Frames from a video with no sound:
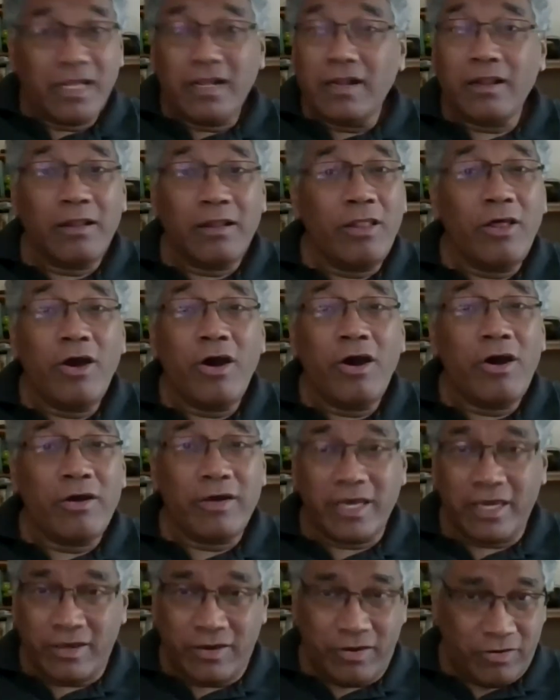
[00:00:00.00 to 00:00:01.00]

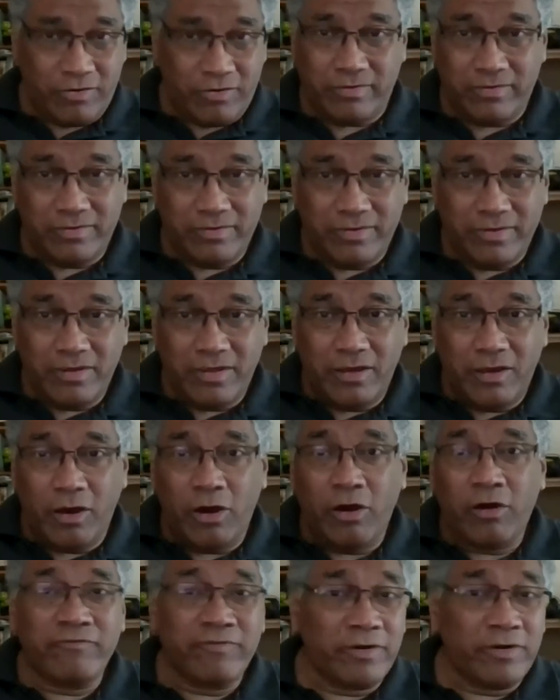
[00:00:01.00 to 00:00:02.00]
long ago
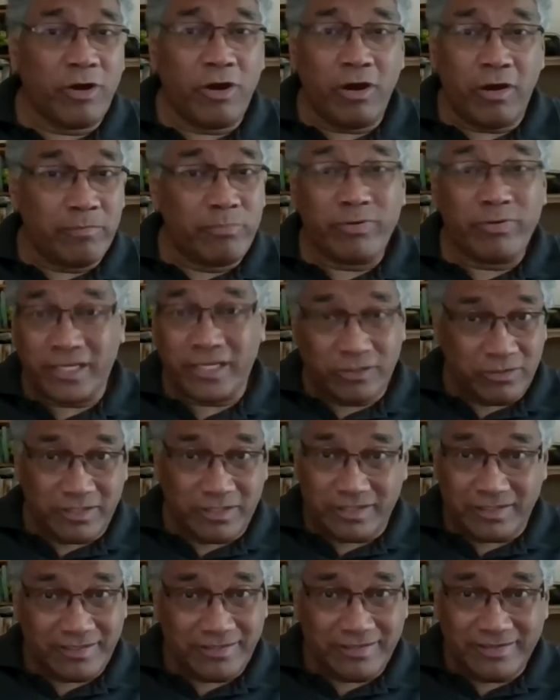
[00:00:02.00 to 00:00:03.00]
overcome
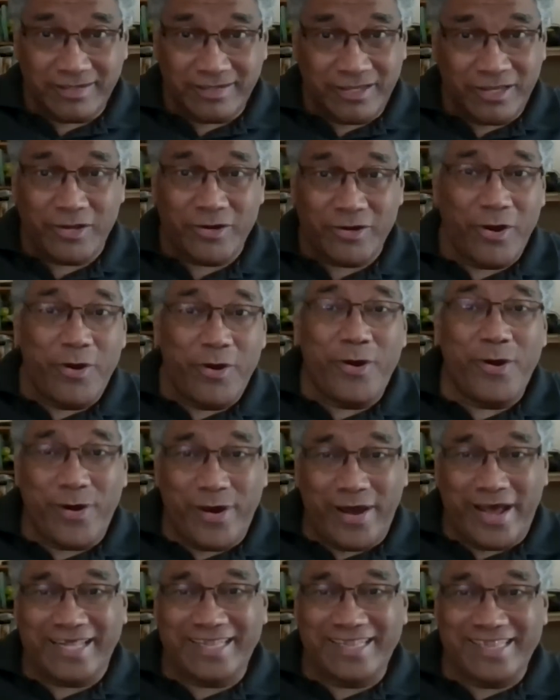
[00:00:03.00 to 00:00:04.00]
prejudice, you know,
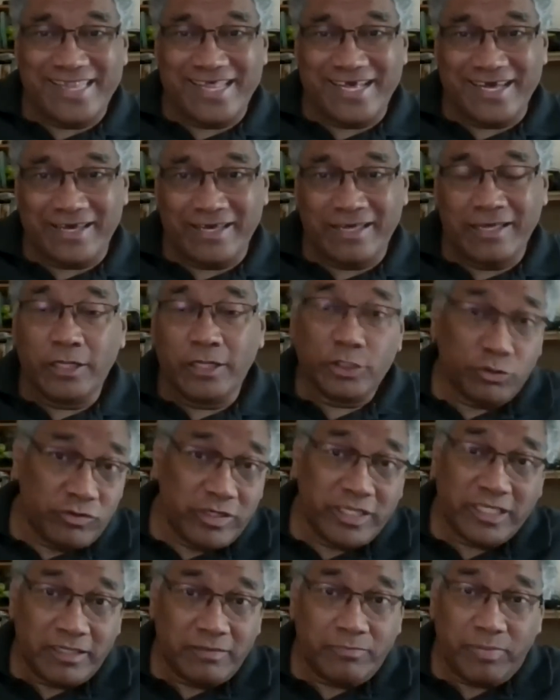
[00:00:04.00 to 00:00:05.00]
and
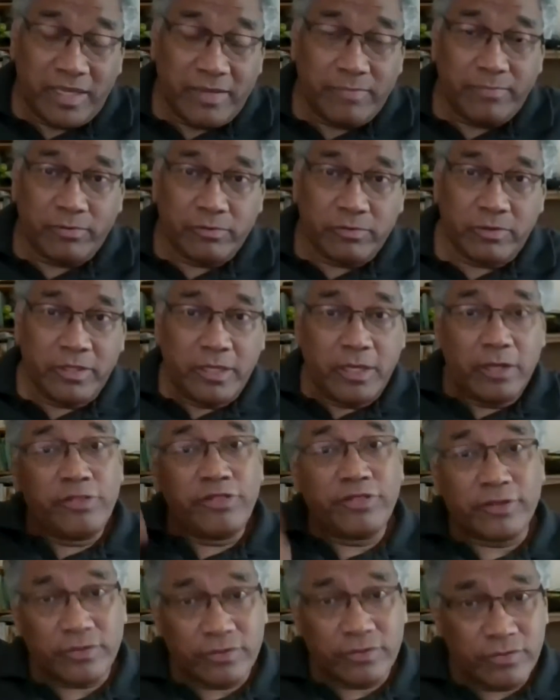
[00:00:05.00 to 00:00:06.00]
treated people
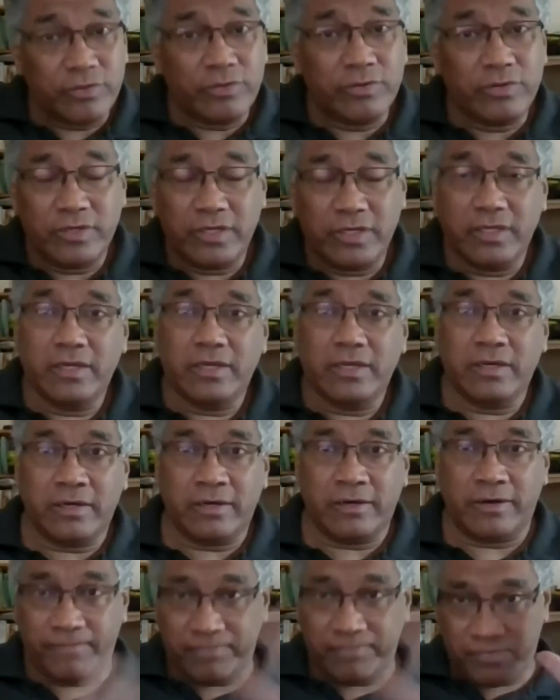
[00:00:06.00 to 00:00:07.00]
through
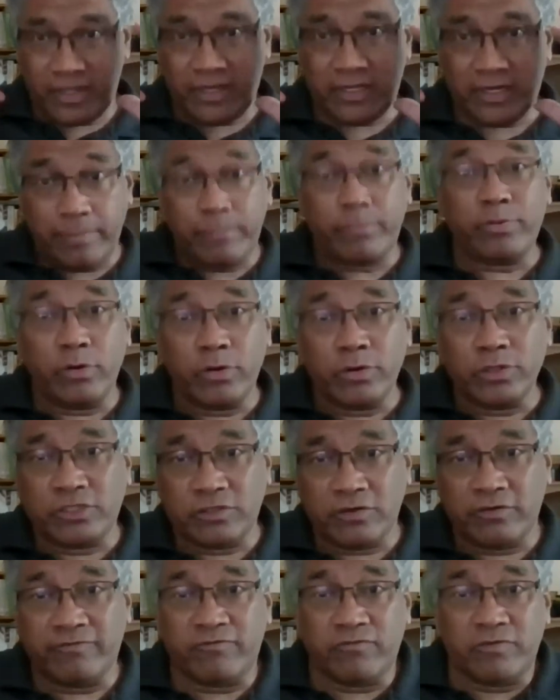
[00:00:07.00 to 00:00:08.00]
an approach
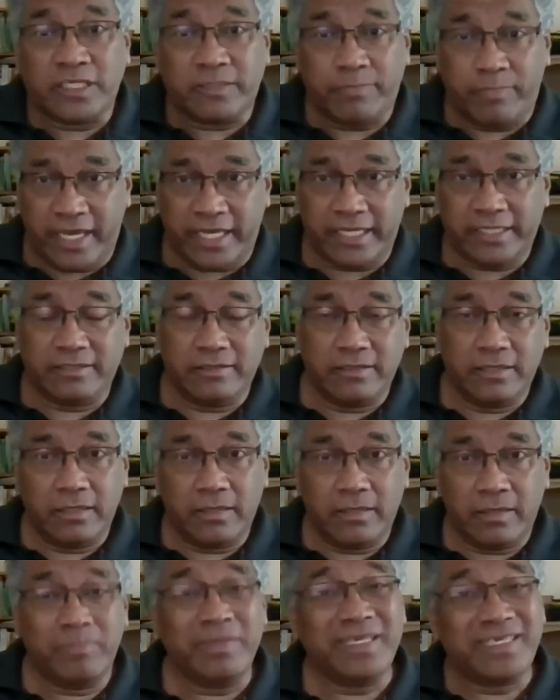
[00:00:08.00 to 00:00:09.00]
of respect.
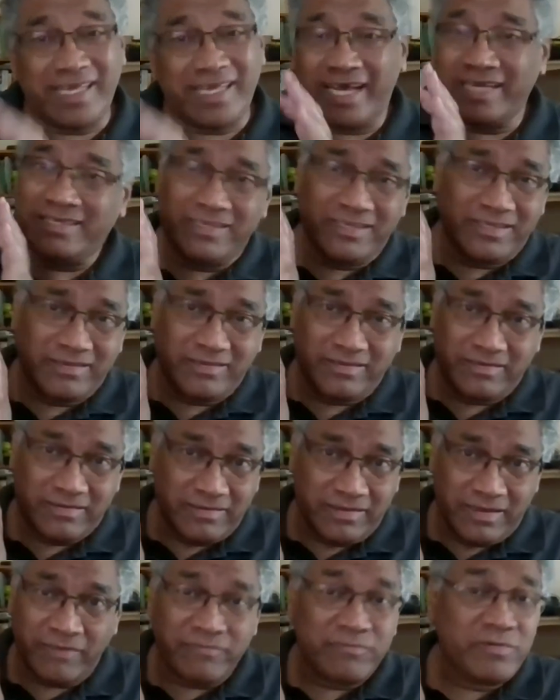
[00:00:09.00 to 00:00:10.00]
Besides
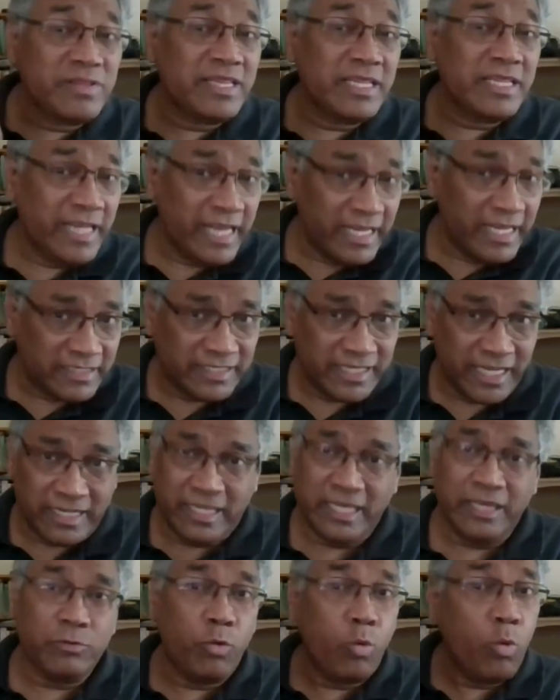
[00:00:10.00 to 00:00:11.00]
everything else that
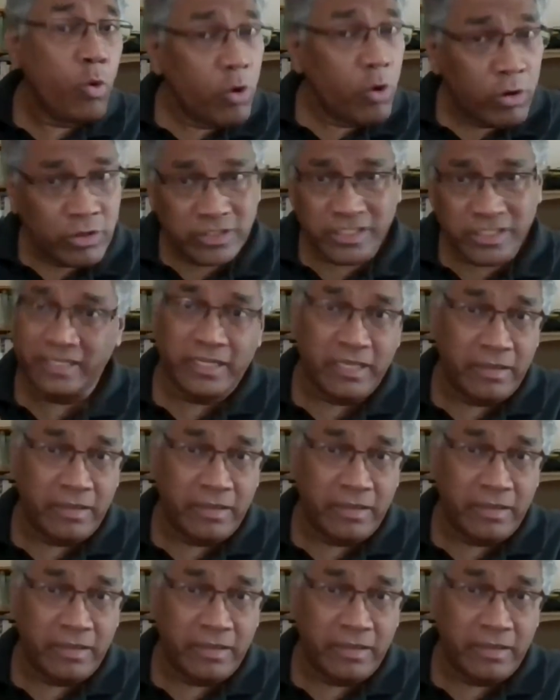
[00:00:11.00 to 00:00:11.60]
he was and